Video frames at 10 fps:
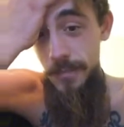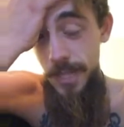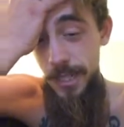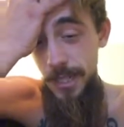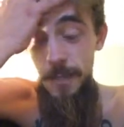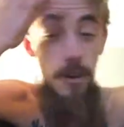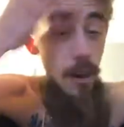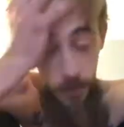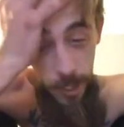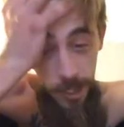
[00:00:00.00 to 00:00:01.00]
man, because I'm
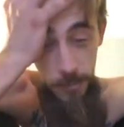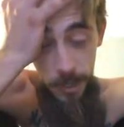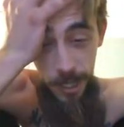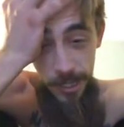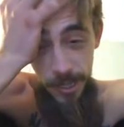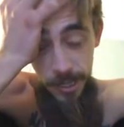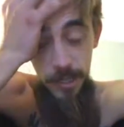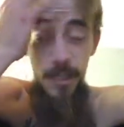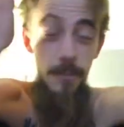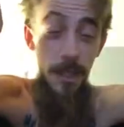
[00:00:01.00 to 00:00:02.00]
already a Pisces,
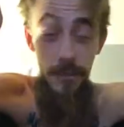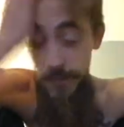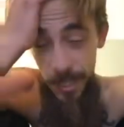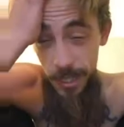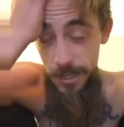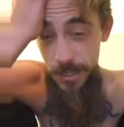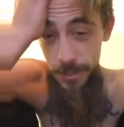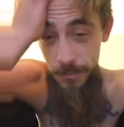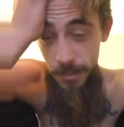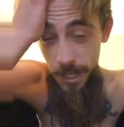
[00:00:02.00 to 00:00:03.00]
and then my Venus is
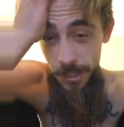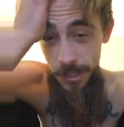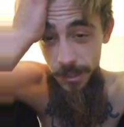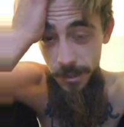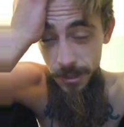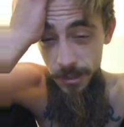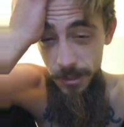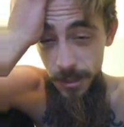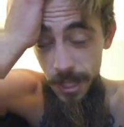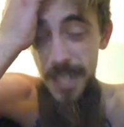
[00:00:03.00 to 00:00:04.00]
in Pisces too.